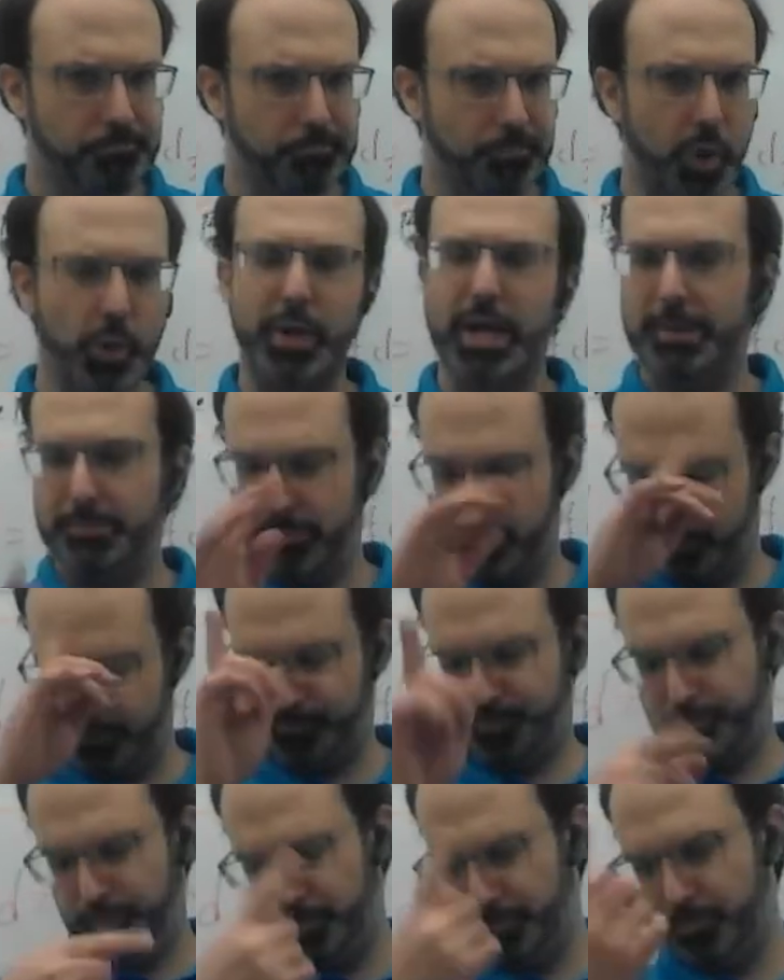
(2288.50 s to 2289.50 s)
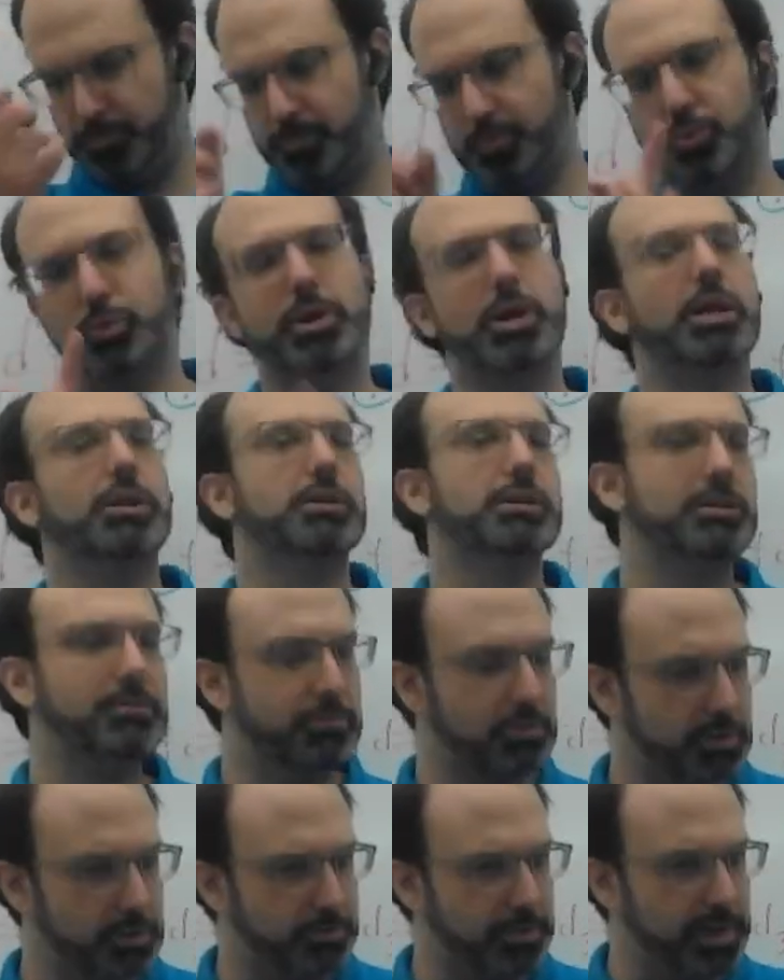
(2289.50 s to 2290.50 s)
Okay, but we're not looking
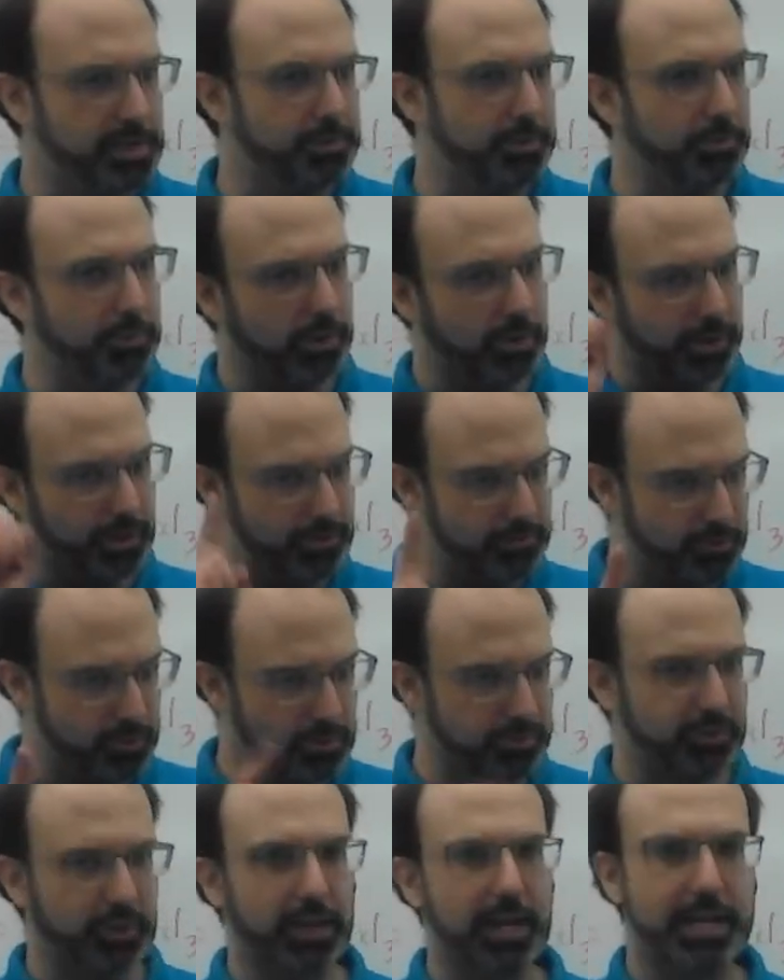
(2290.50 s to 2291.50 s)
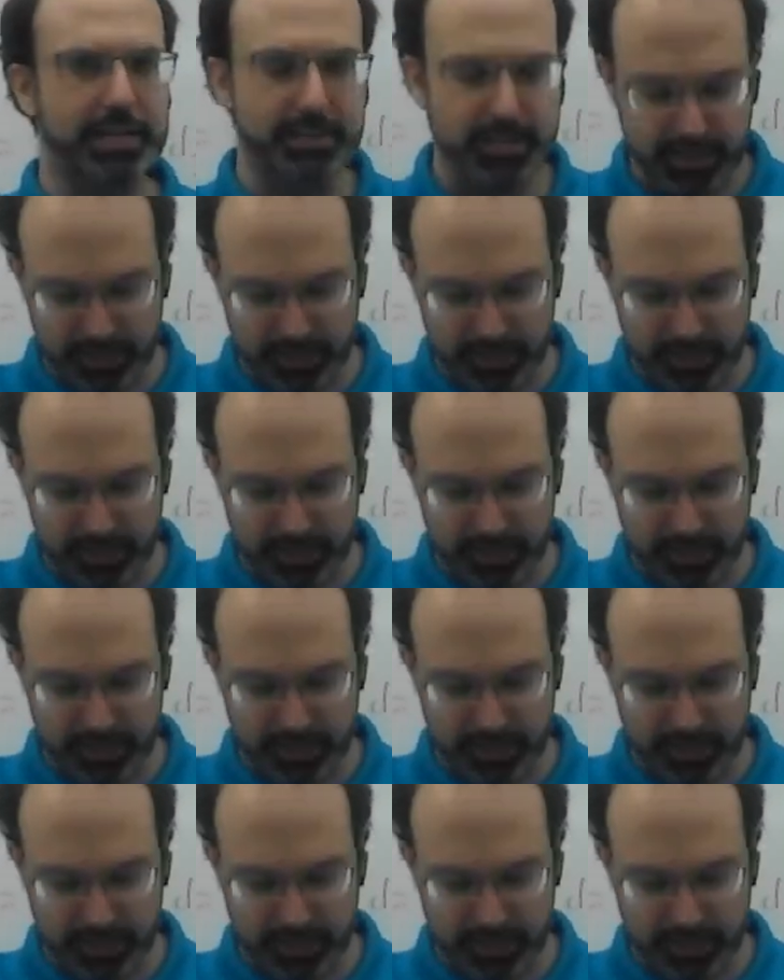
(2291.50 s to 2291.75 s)
for displacement, we're looking for velocity,